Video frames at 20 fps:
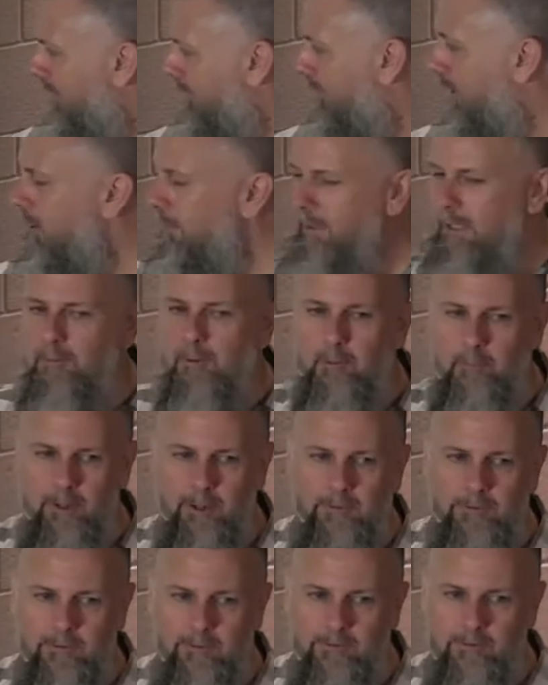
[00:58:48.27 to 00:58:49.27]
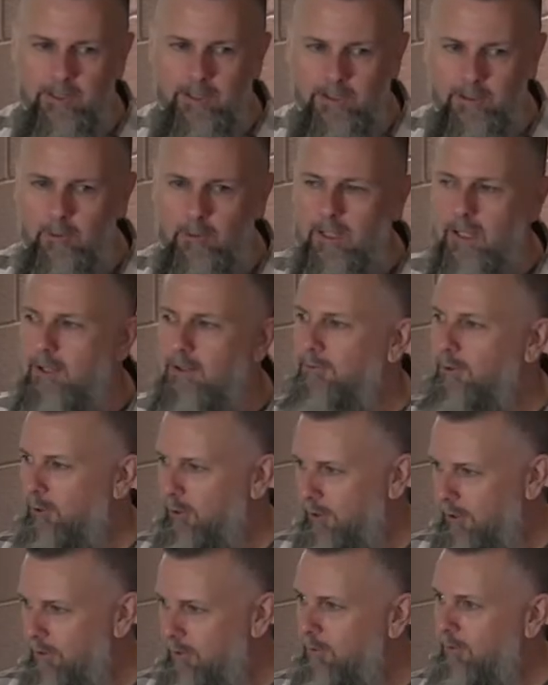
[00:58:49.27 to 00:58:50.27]
tell people about this, like, okay, if you're
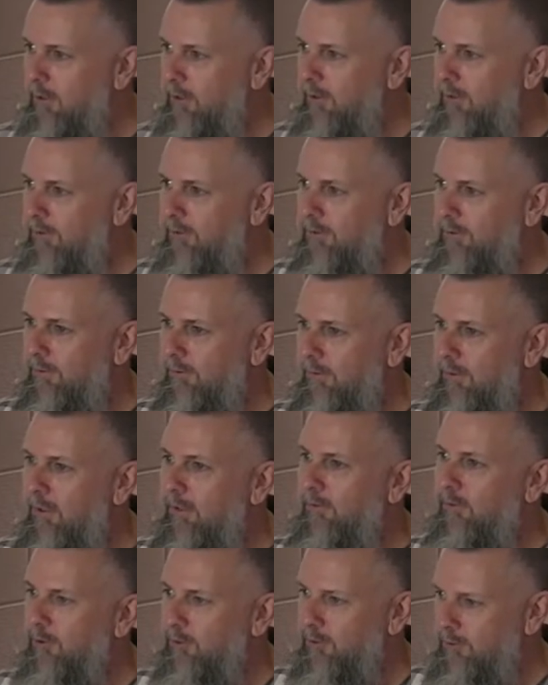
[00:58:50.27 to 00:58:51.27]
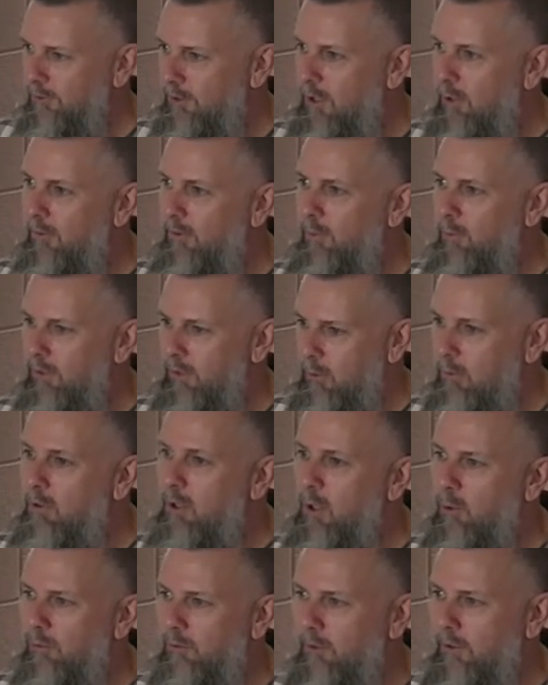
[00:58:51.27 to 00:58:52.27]
going to do this, just know that when you
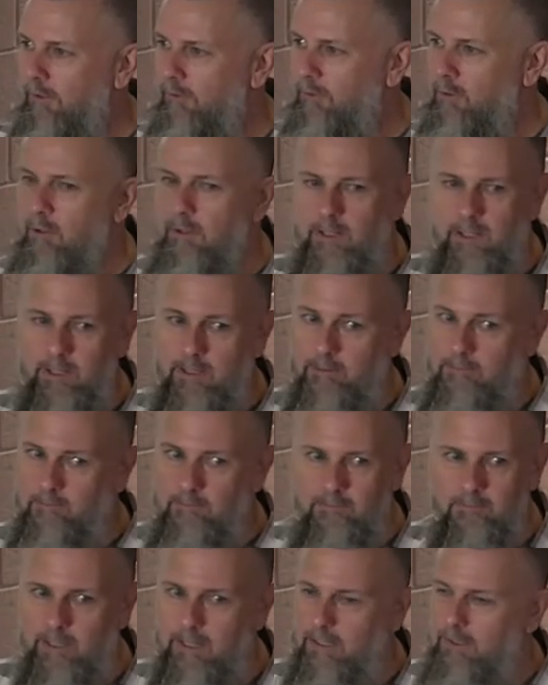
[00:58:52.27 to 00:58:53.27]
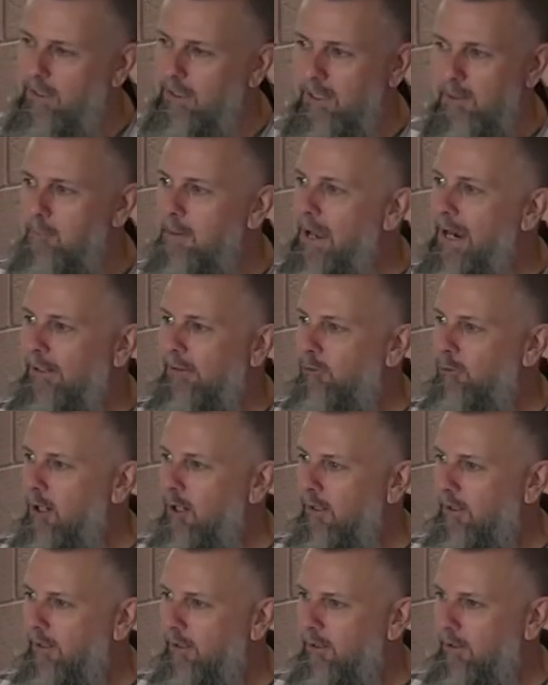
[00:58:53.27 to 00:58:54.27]
close it, it's going to hit like a Mack
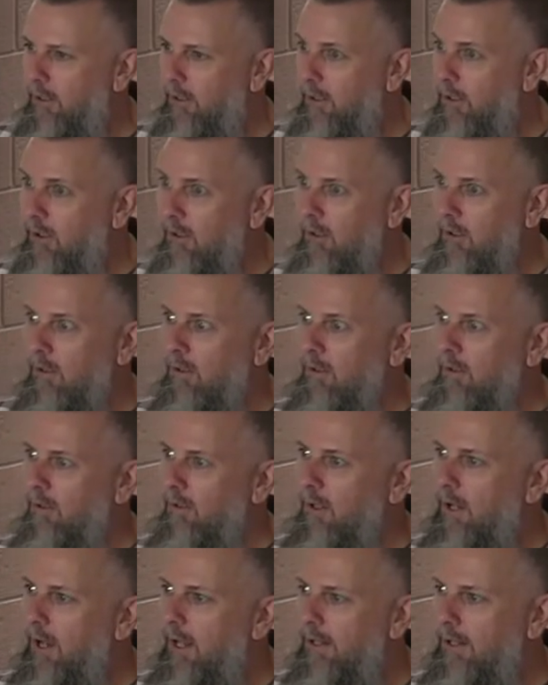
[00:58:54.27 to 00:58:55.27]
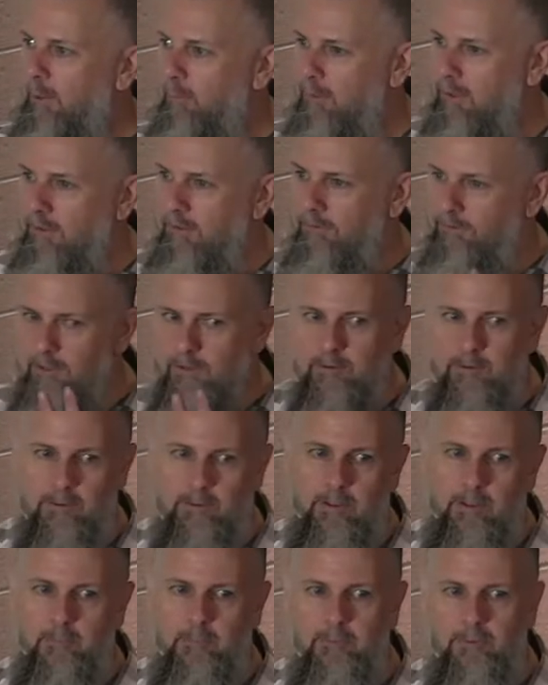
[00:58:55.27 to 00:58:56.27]
truck. And they're like, and that realization
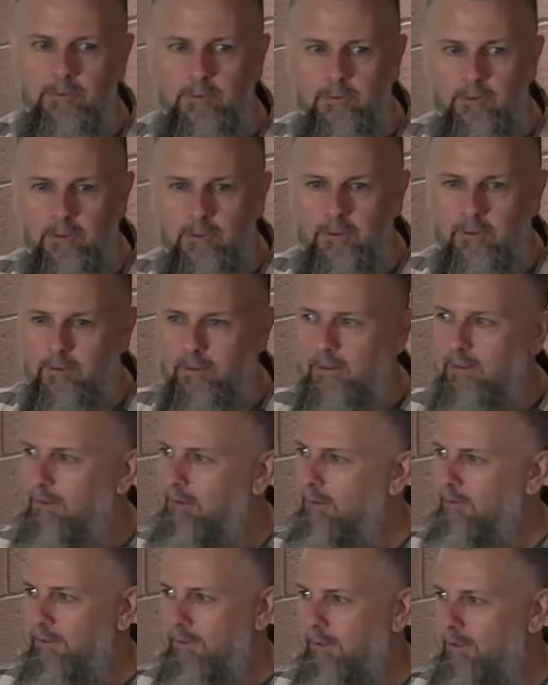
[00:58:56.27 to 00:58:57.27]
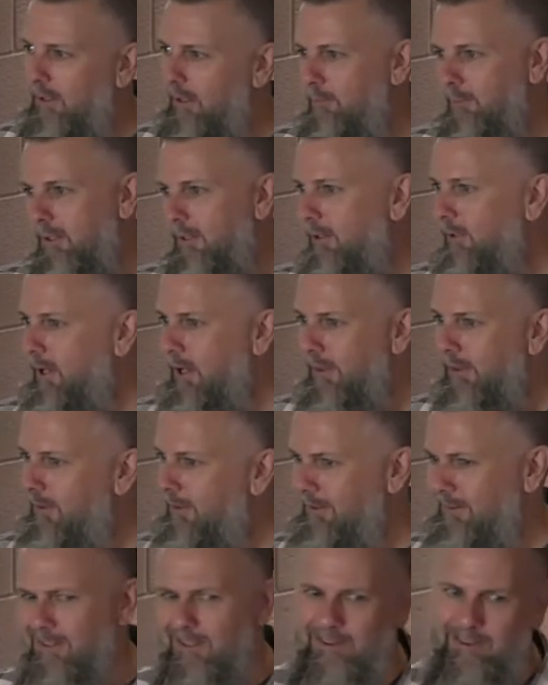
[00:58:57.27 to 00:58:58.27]
comes. Because, I mean, you're not
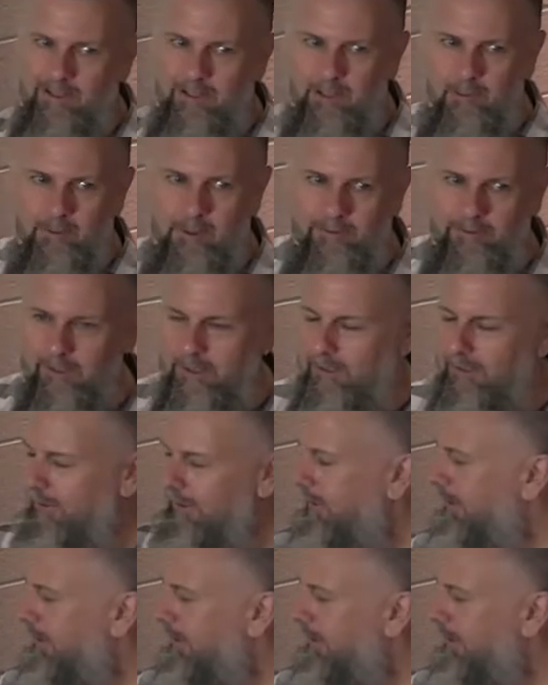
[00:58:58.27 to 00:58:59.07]
thinking about that.